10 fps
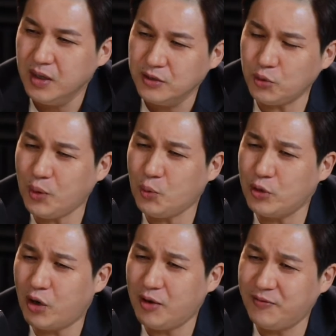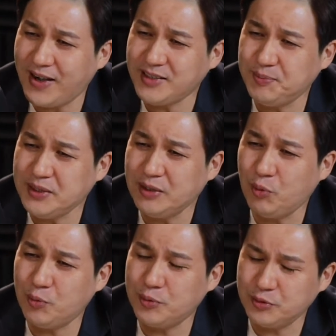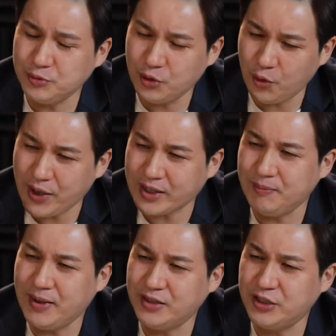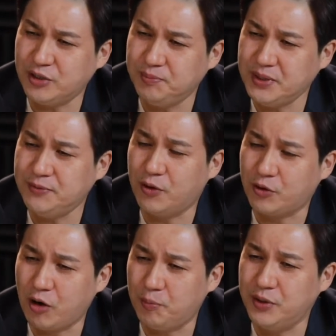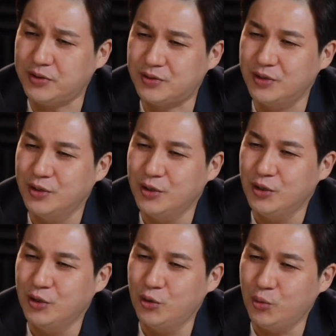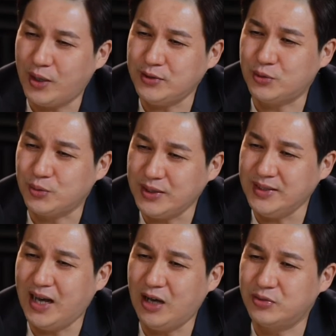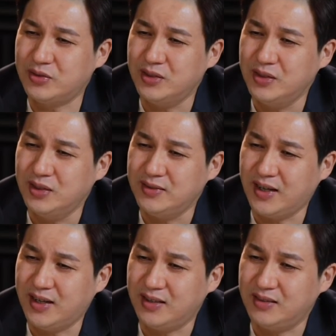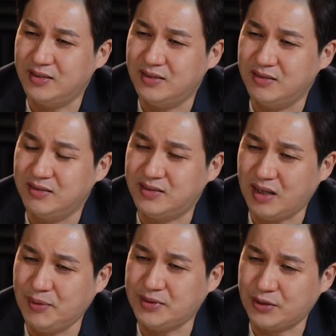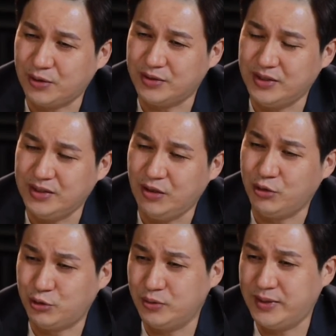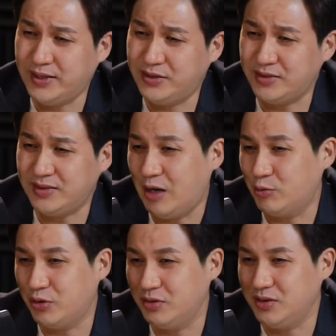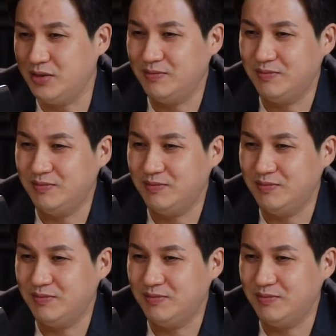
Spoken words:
So what will your advice be and what will your recommendation be for corporates who wants to in-house their cybersecurity, or should they just outsource it?